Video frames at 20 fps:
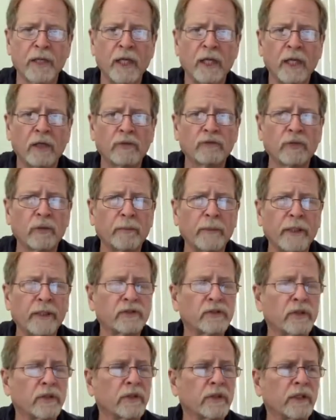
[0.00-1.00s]
So make
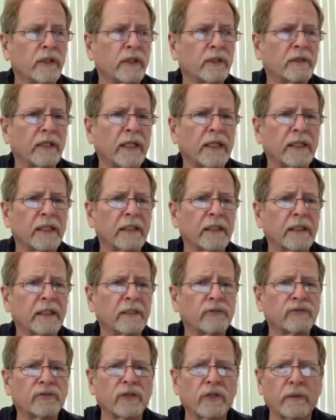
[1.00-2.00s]
sure that you take into
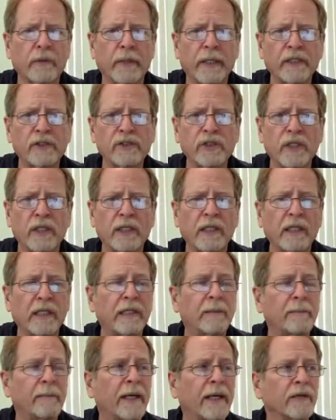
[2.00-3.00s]
consideration
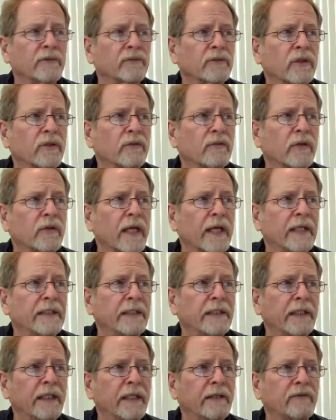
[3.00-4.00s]
the amount of line
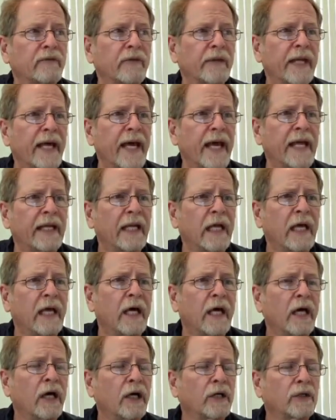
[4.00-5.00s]
you need for that.
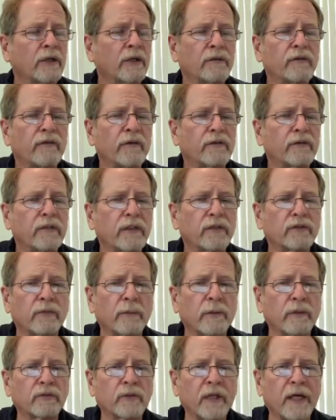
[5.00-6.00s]
150 is the
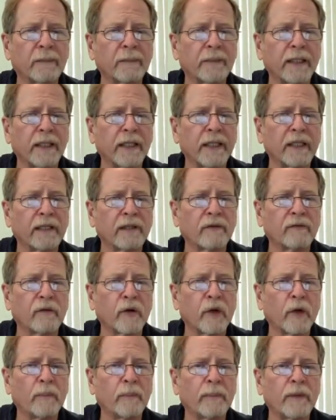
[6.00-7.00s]
most common length of
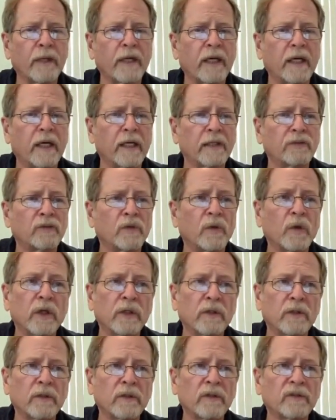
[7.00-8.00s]
rope.
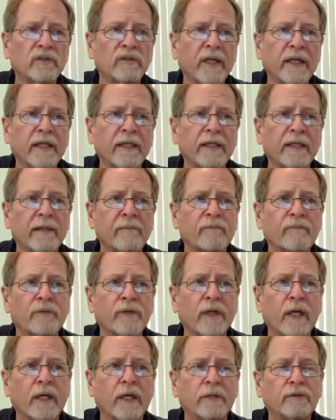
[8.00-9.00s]
200 second,
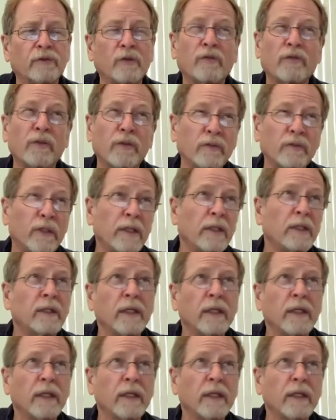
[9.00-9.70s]
250.